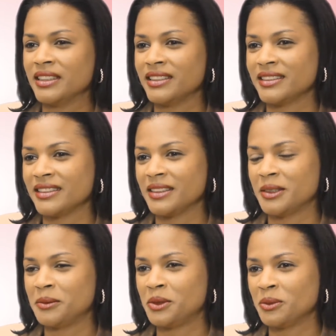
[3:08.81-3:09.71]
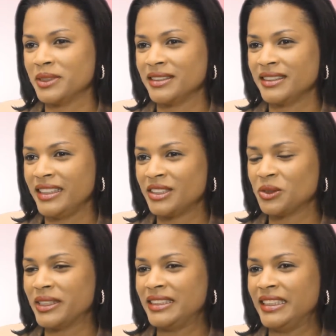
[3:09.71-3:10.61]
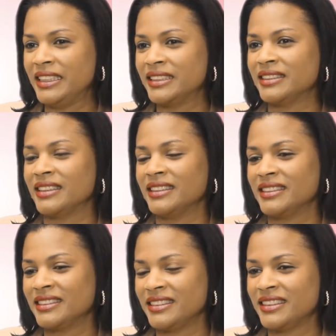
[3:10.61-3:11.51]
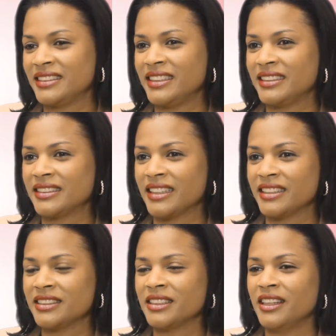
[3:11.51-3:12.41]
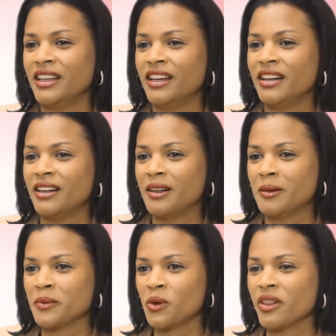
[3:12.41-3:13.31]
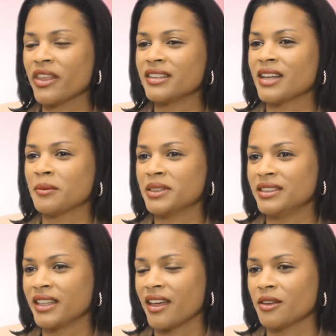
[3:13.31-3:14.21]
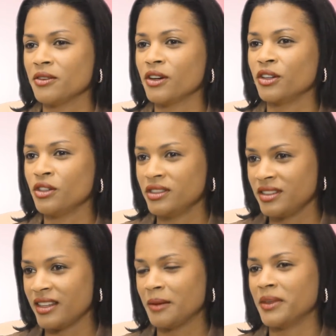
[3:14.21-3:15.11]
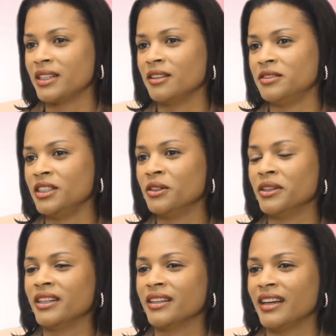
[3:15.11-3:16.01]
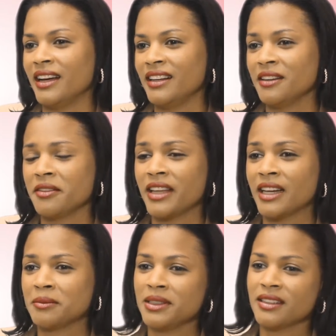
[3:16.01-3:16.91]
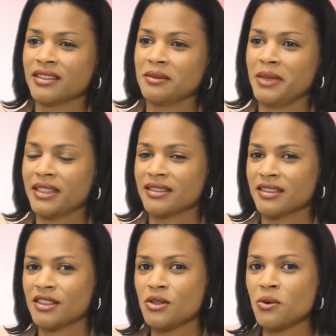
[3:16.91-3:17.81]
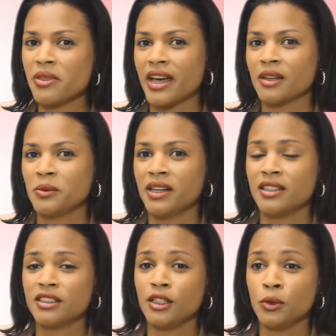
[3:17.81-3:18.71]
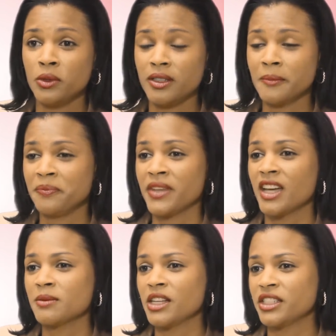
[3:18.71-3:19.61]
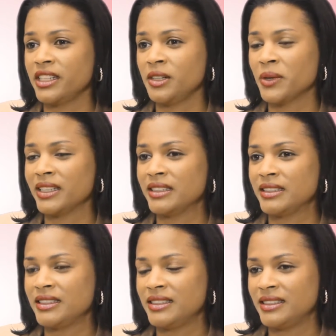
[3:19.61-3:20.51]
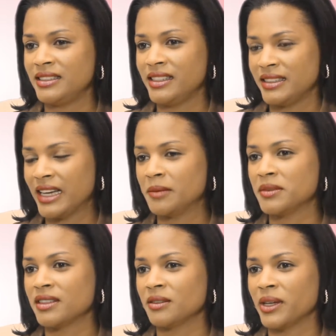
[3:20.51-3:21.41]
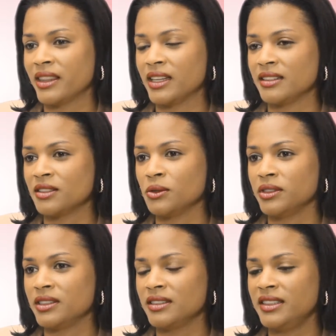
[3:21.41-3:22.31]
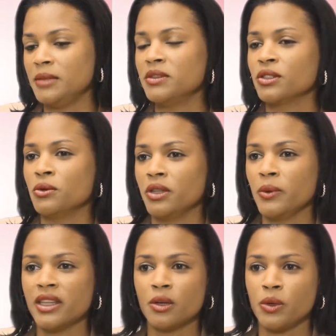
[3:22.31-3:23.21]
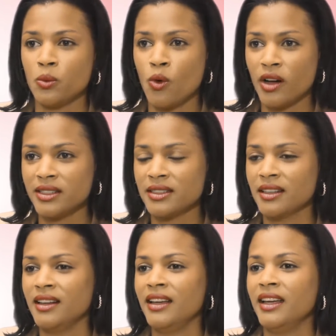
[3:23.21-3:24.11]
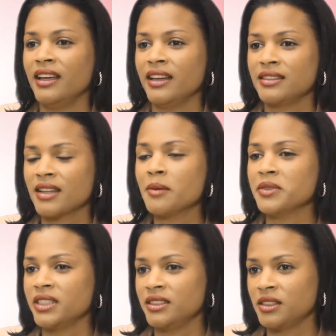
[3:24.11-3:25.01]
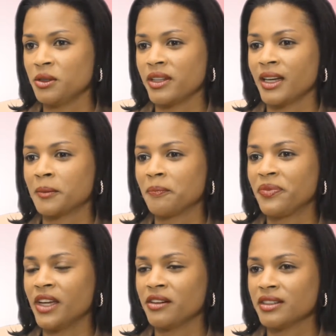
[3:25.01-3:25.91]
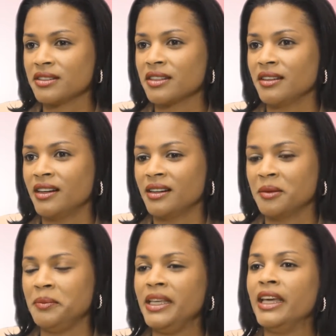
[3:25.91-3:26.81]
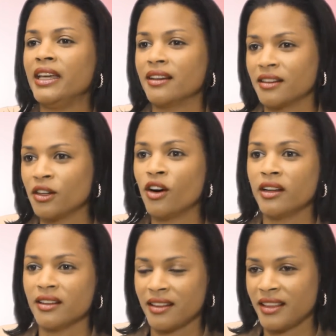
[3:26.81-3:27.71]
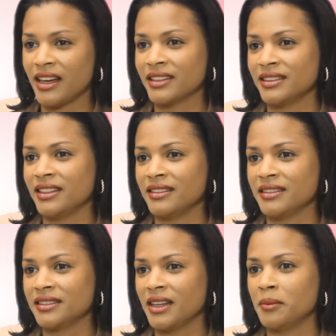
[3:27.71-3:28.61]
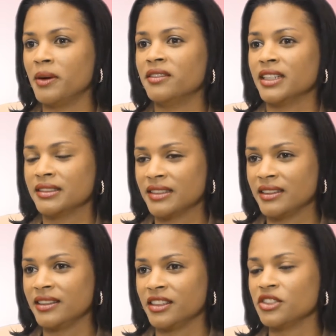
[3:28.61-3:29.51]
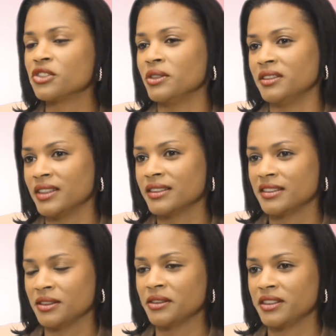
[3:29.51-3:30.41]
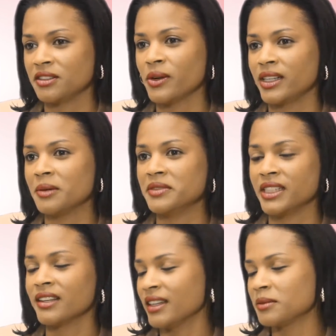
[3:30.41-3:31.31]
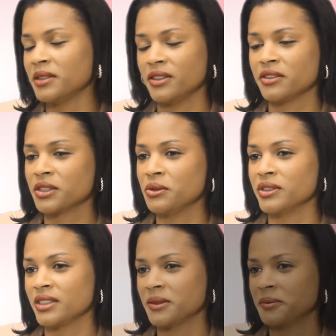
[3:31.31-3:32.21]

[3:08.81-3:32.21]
It's Romans 8:28. It states that all things happen together for good to them that love the Lord. I love that because it makes us know that we aren't alone, especially when in times when things don't seem to go the way that we want. It's comforting to know that there is a being, a God, that is above us and in control of us. So it's quite comforting, and that's my favorite quote.